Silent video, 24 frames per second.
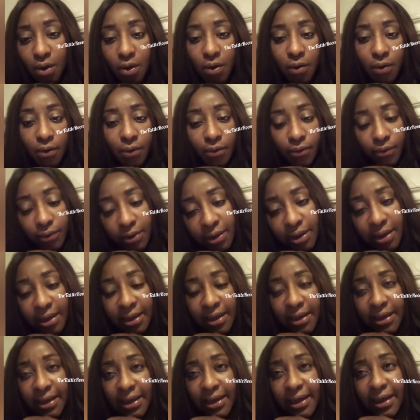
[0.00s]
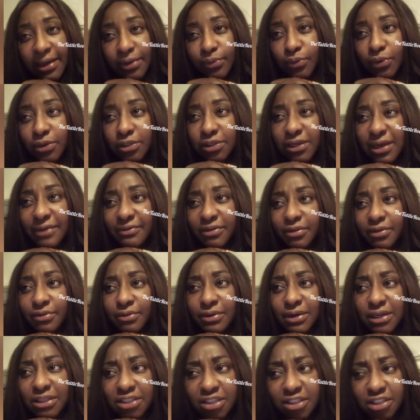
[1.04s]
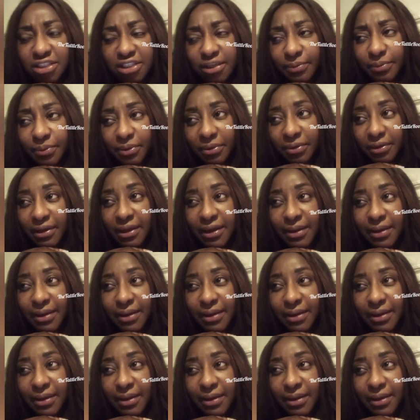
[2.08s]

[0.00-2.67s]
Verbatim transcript: Oh, I'd want to have a relationship with you.